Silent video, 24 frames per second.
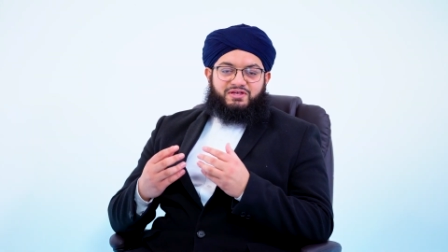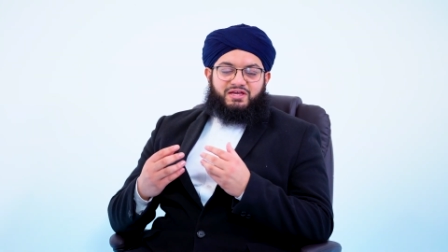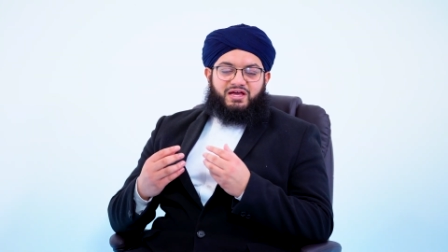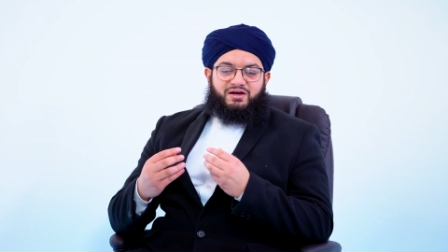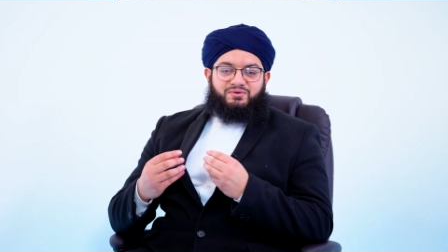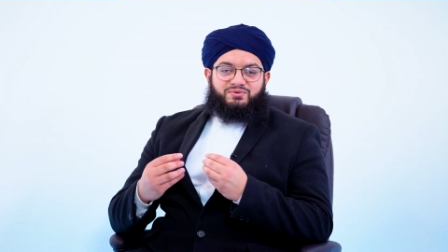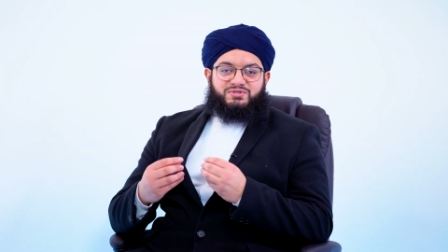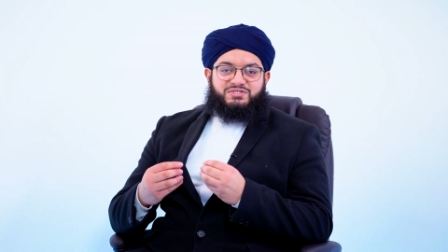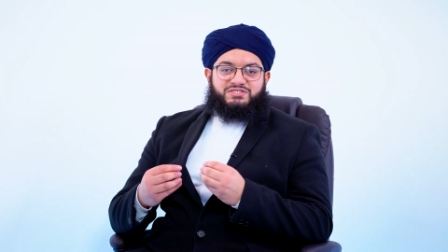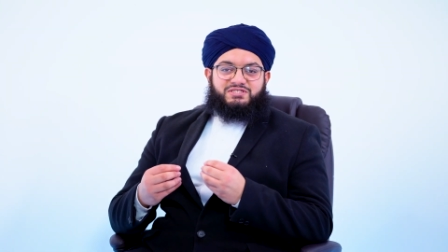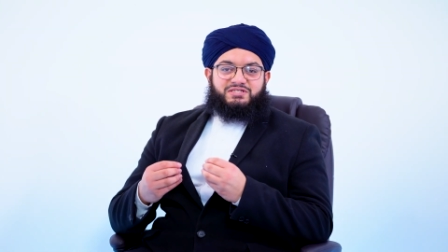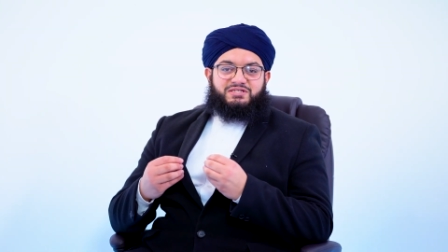
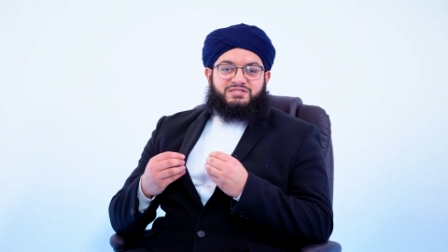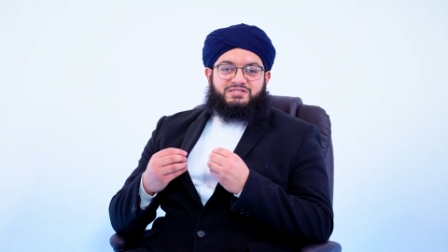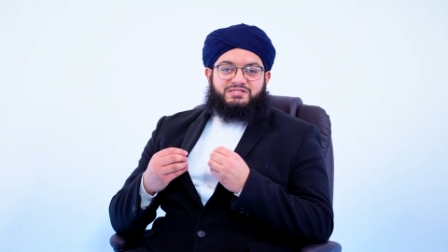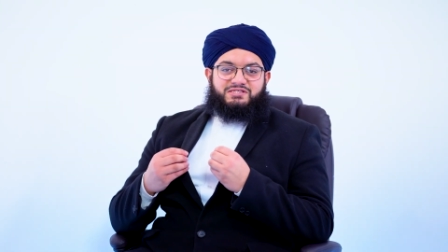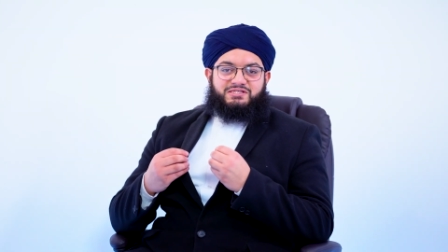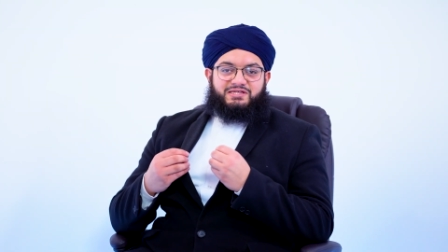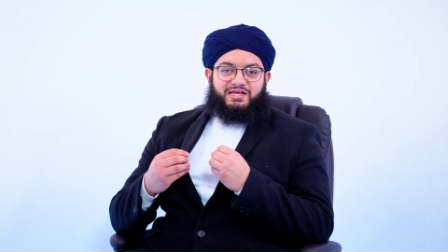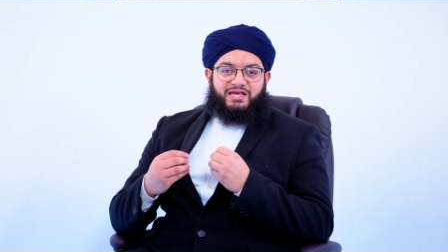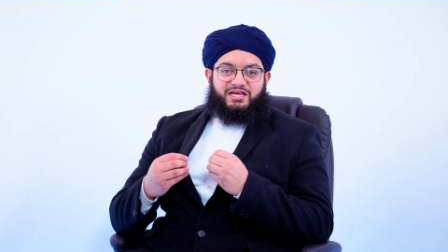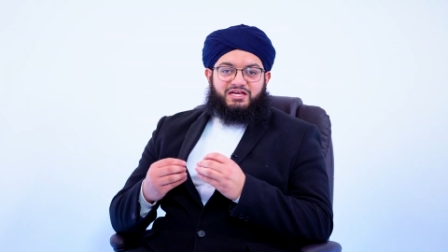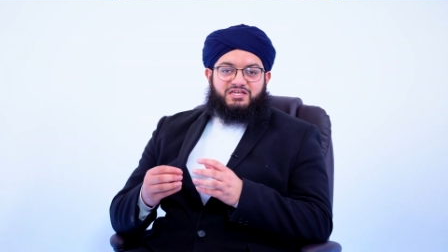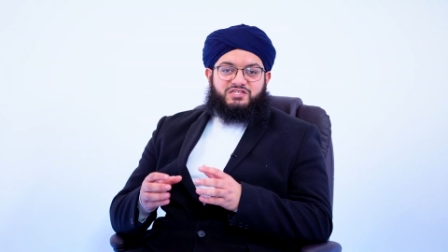our sins
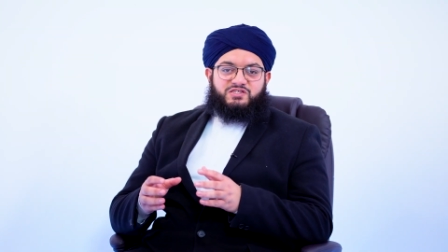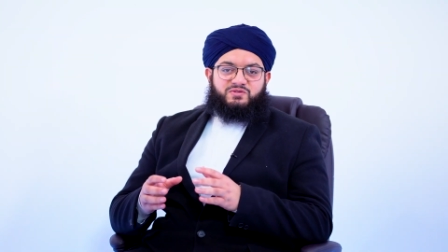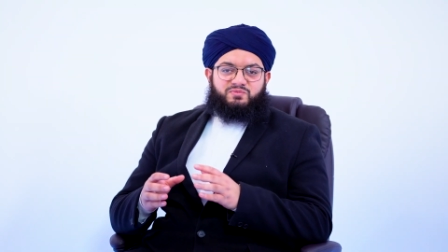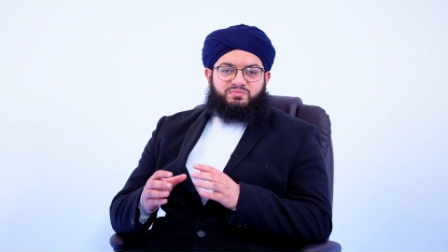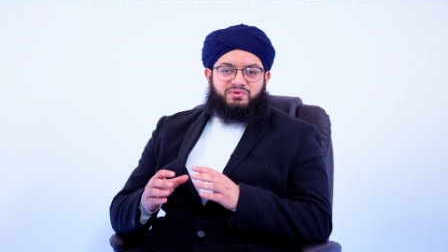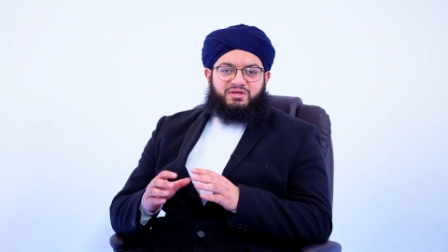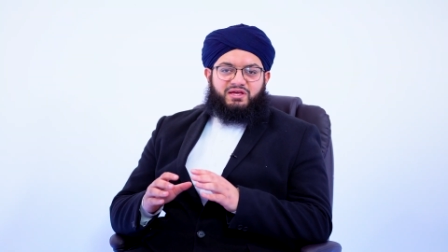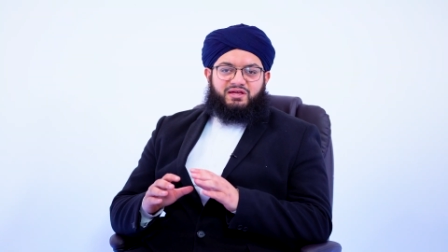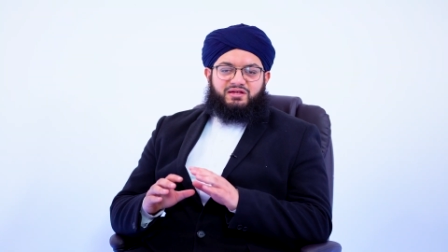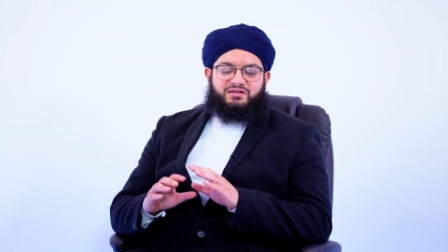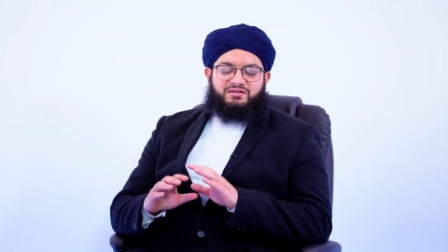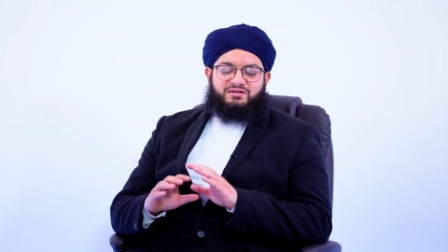
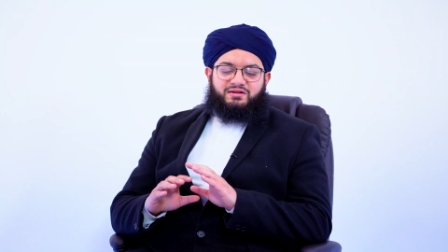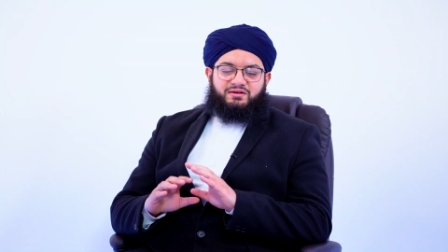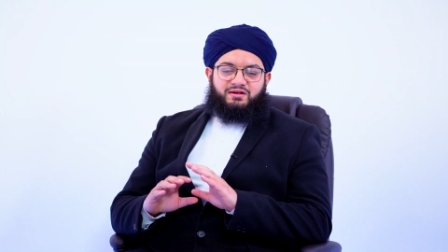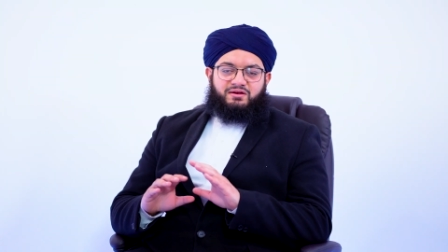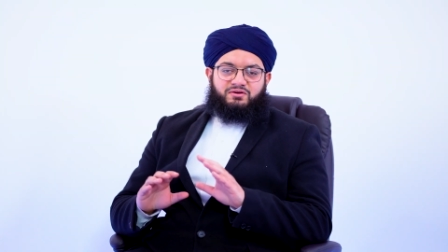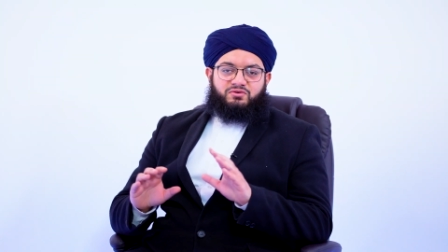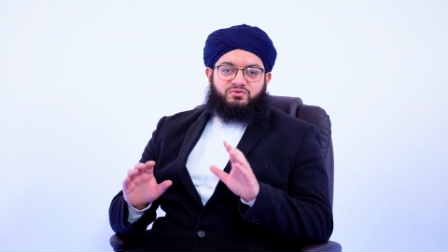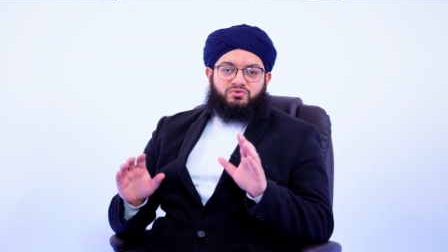expiated and